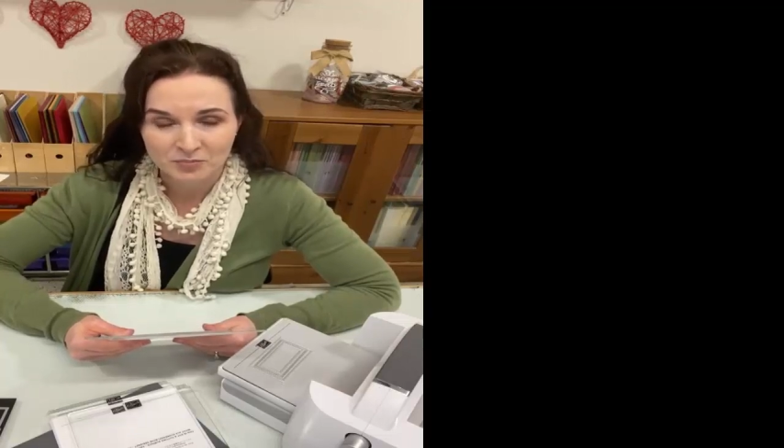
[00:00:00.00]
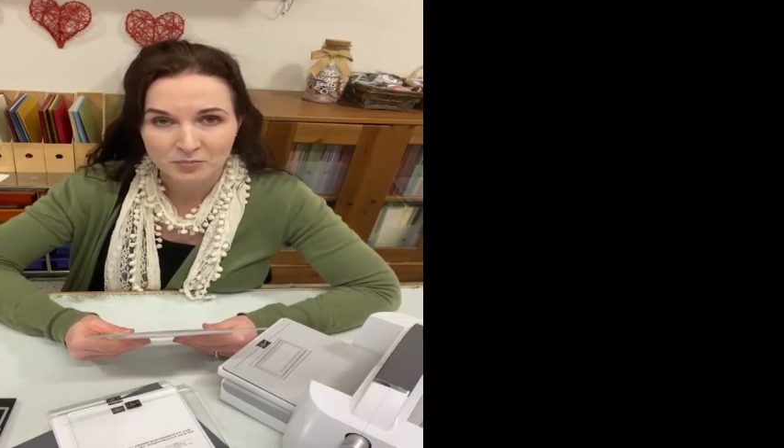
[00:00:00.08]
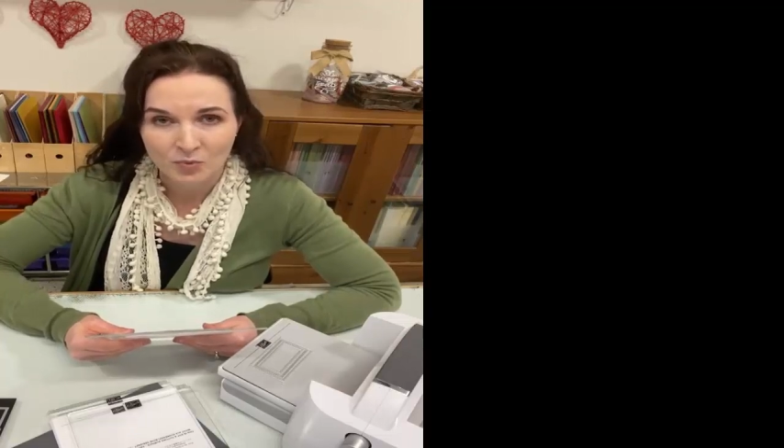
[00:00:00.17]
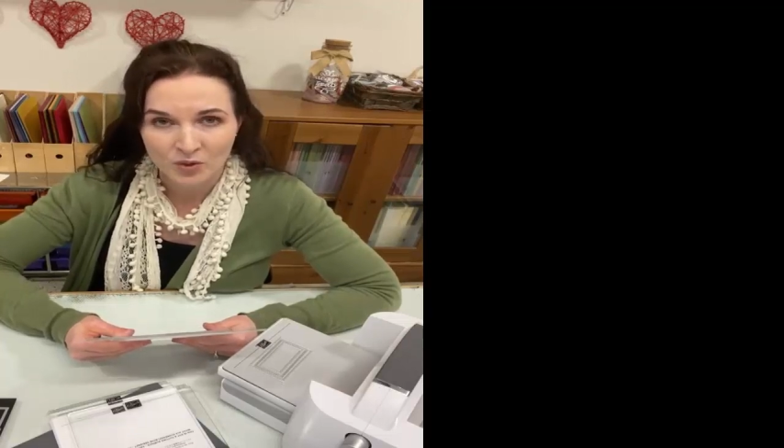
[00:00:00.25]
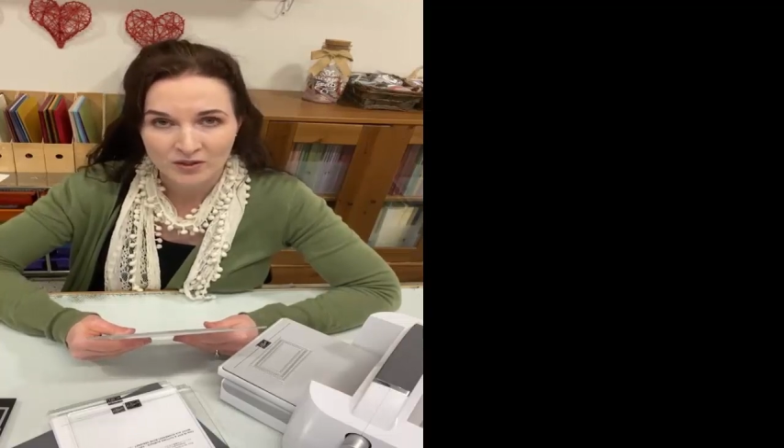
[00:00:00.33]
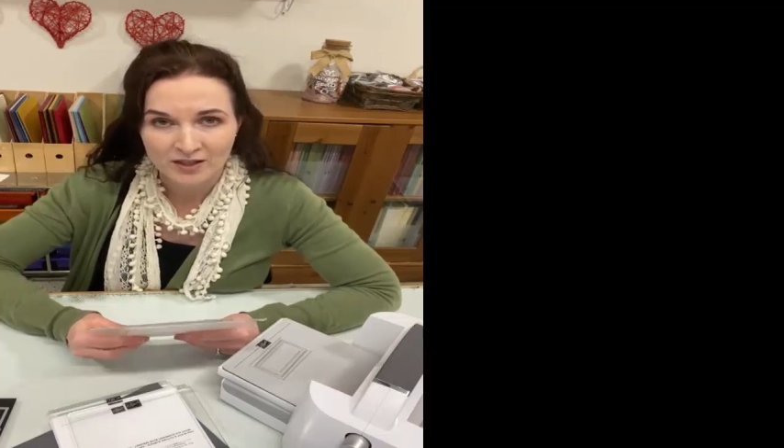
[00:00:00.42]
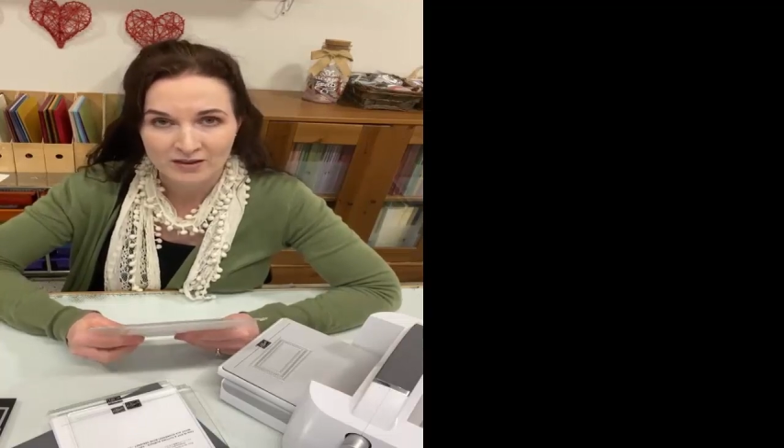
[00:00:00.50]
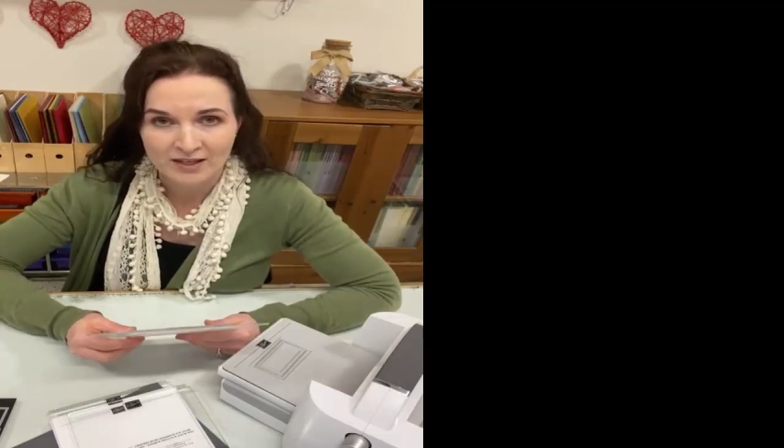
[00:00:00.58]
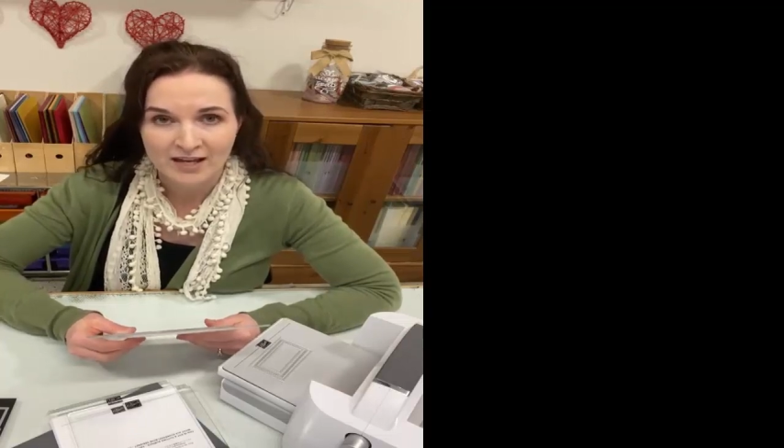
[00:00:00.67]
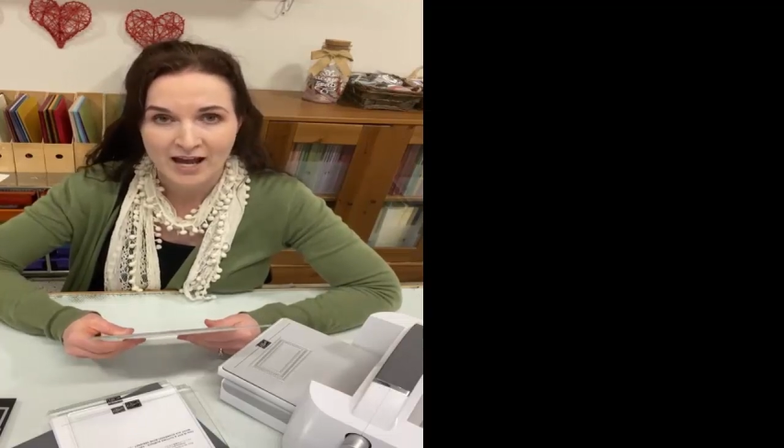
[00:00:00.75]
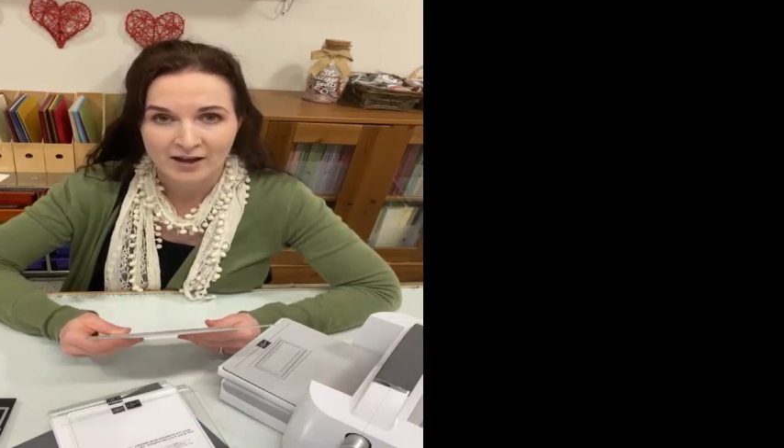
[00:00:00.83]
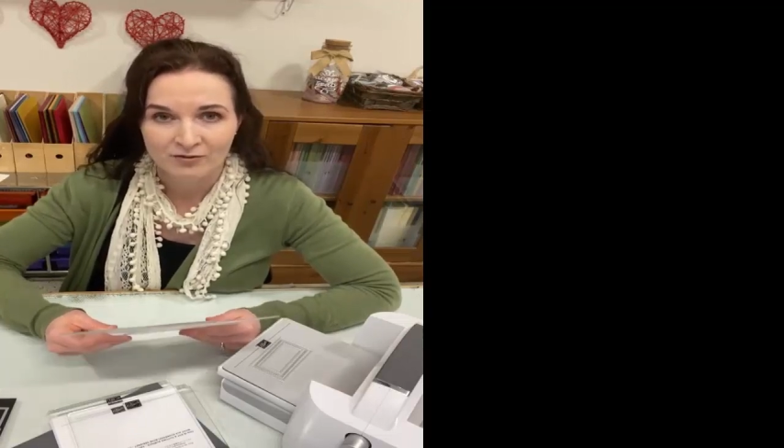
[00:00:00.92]
more than
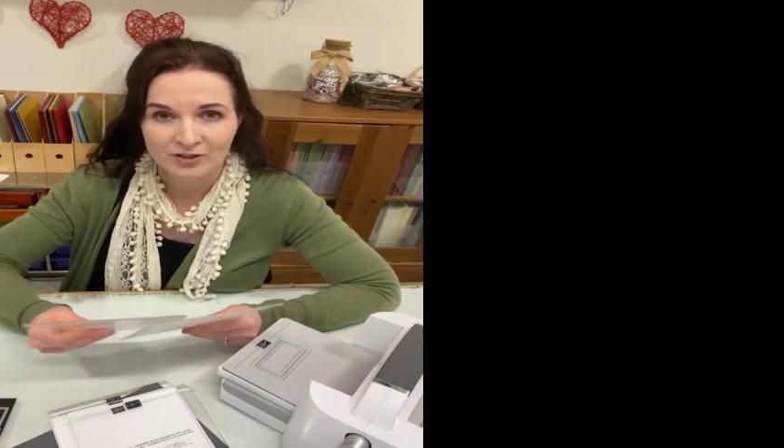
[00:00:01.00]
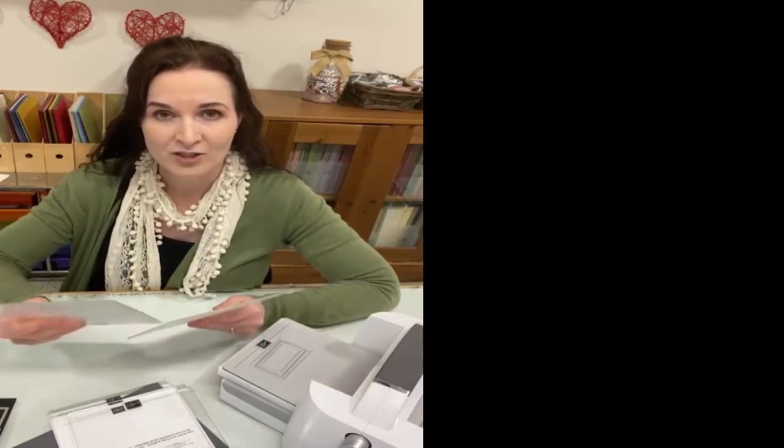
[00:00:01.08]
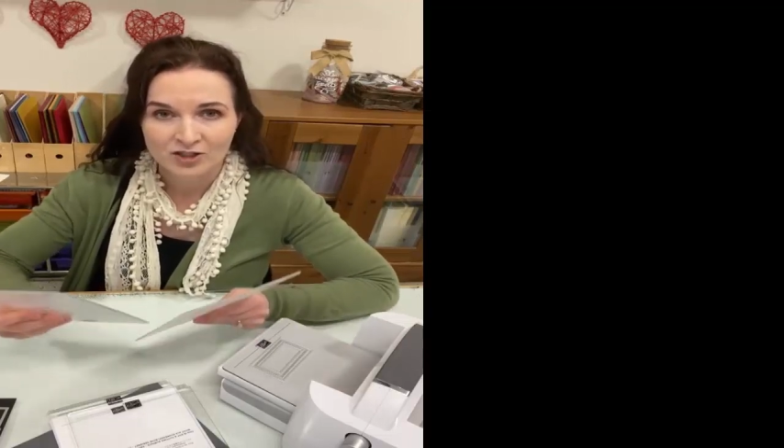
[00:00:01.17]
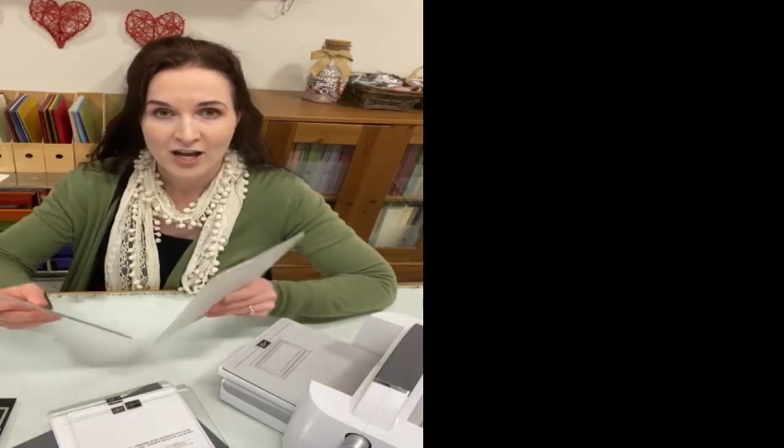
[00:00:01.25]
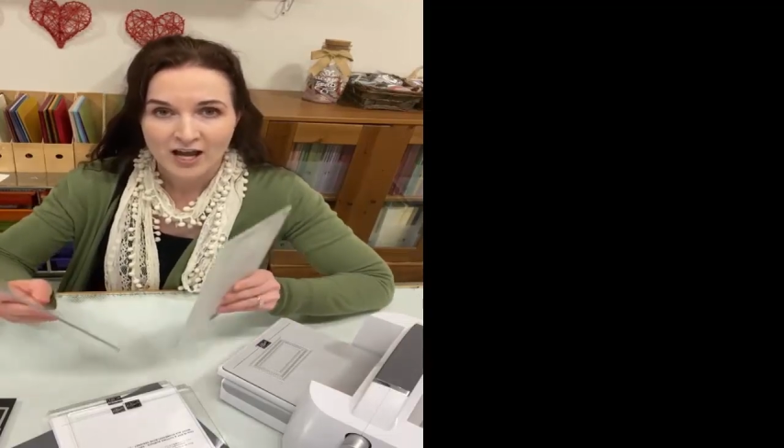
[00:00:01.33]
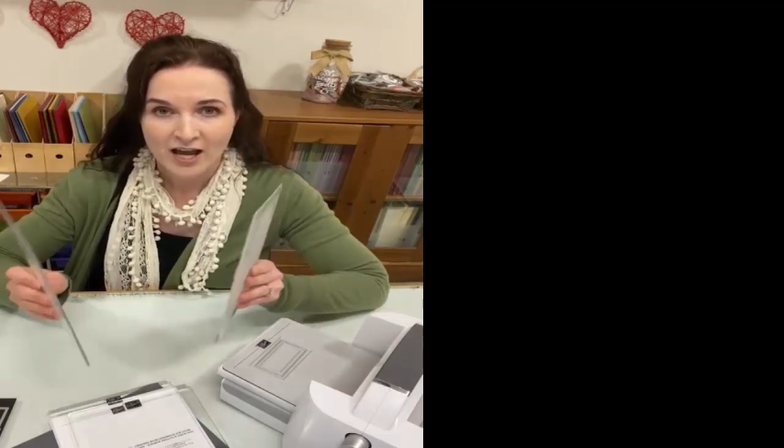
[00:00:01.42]
the average,